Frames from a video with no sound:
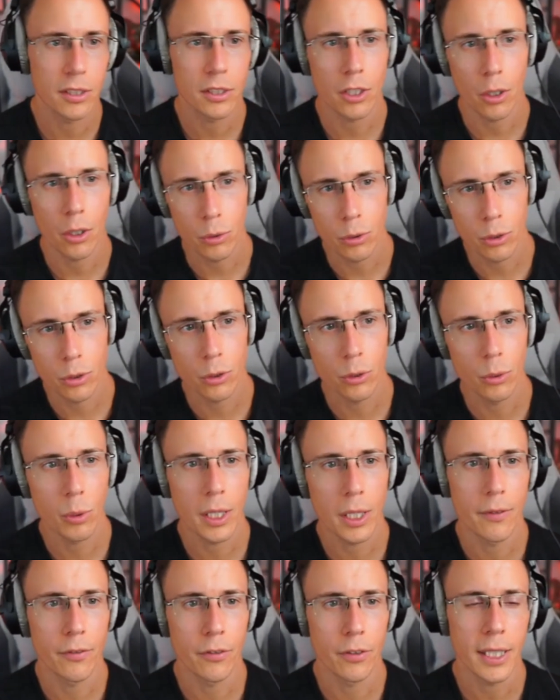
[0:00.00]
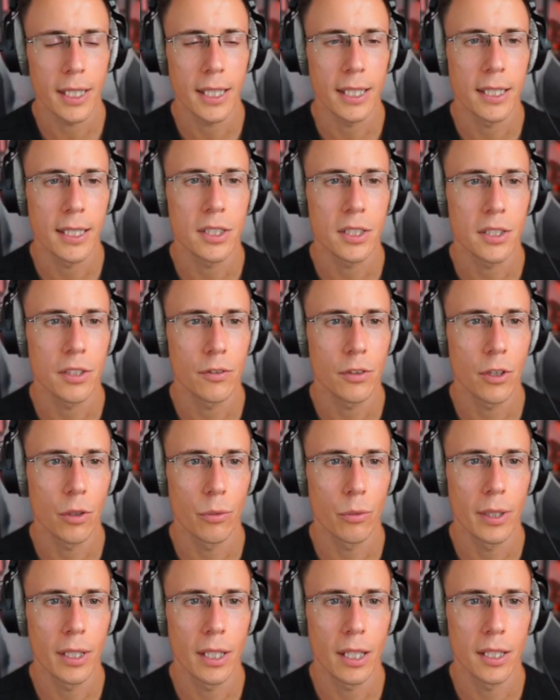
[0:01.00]
to cold call, whatever it is, you've got
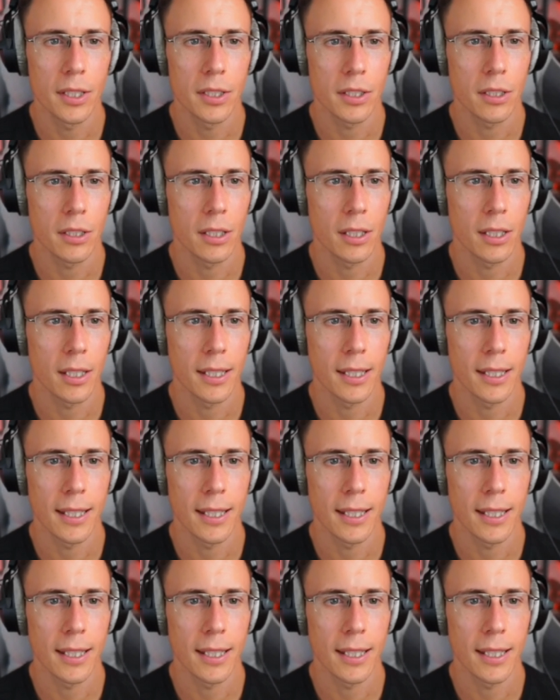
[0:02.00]
to realize that